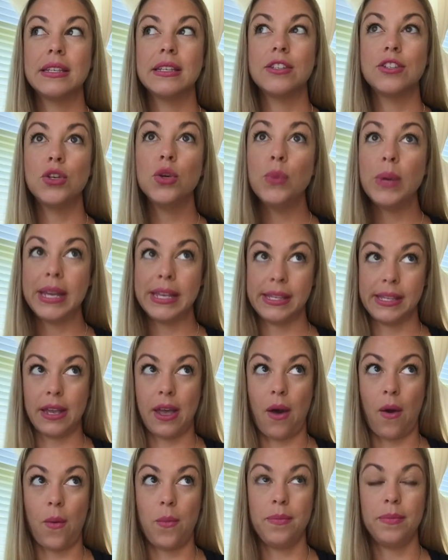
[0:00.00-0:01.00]
2 weeks
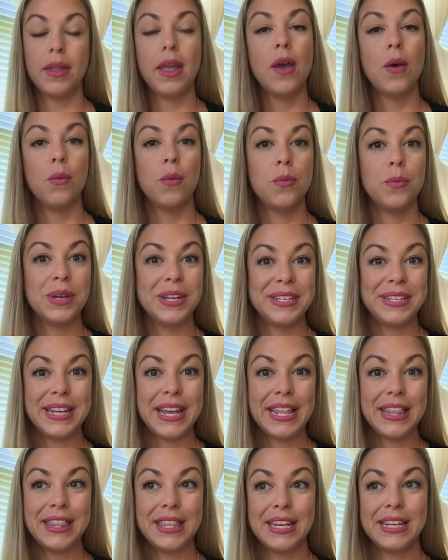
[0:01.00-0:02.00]
ago when we
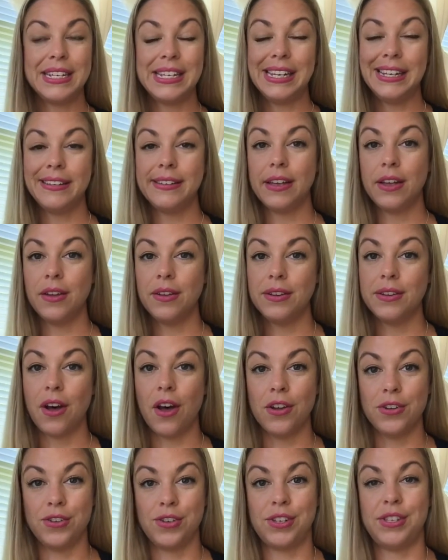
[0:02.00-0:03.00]
did the detailed
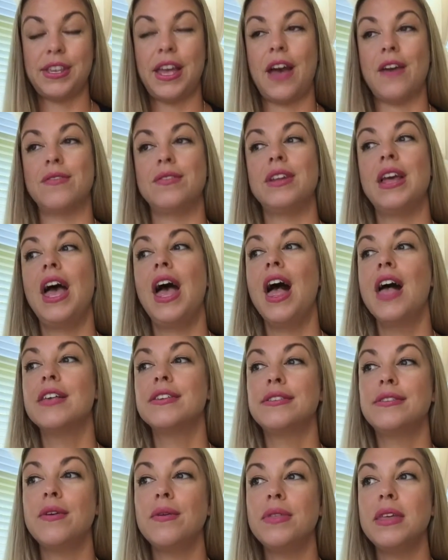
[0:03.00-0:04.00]
ultrasound.
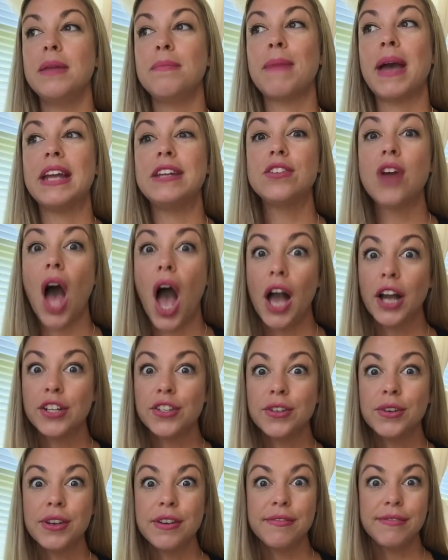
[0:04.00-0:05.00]
So then my
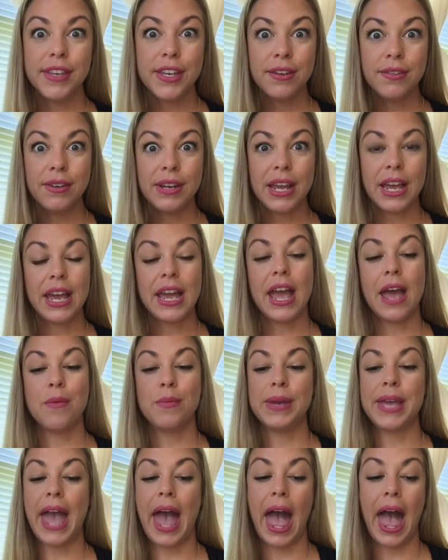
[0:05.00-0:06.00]
doctor reviewed it,
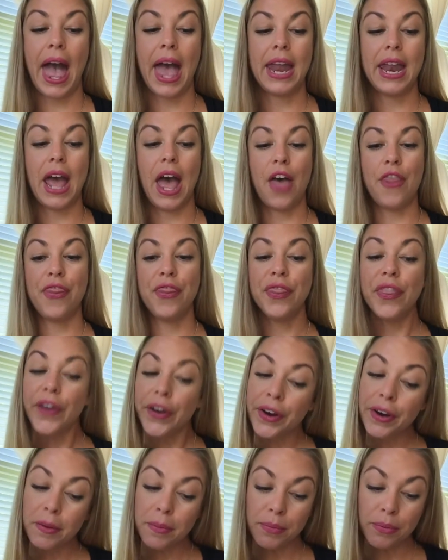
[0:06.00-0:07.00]
and we had a
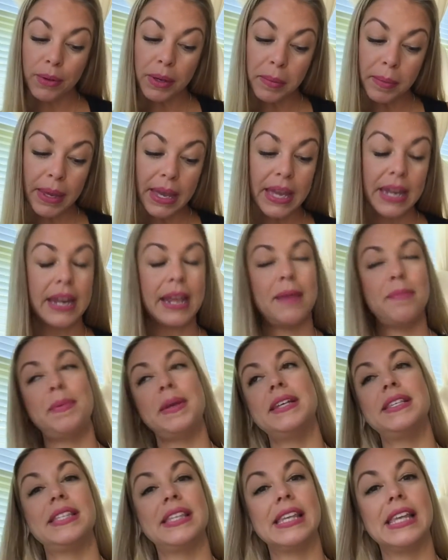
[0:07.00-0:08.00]
third appointment, and
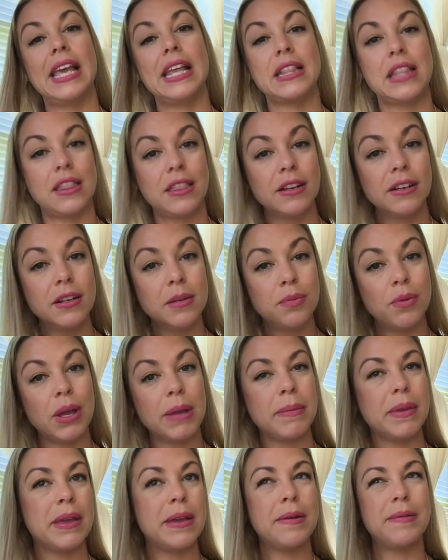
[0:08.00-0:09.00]
basically at the third
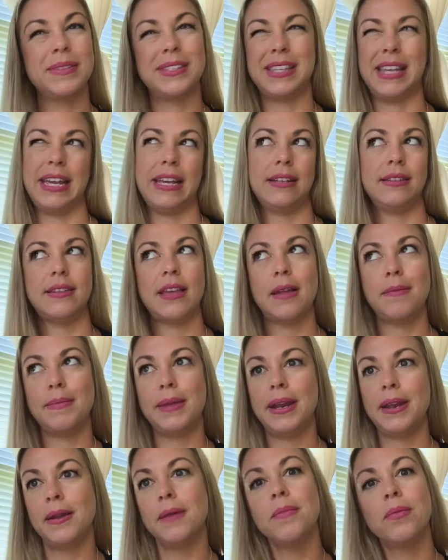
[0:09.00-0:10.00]
appointment, it was like a
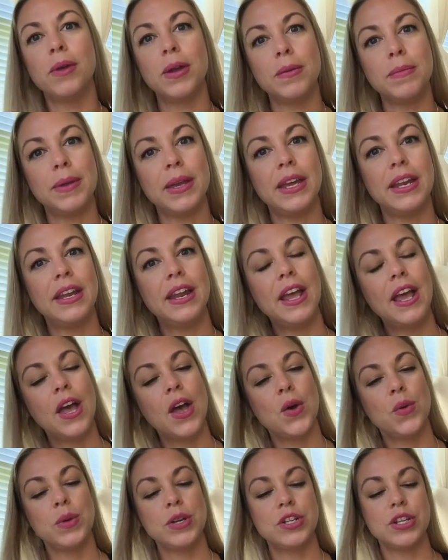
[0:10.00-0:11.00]
10-minute appointment.
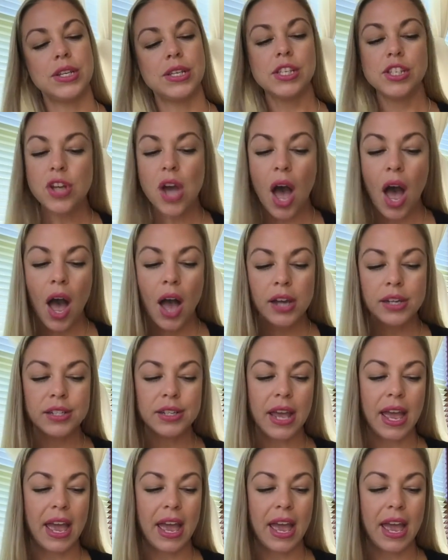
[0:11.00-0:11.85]
We just talked,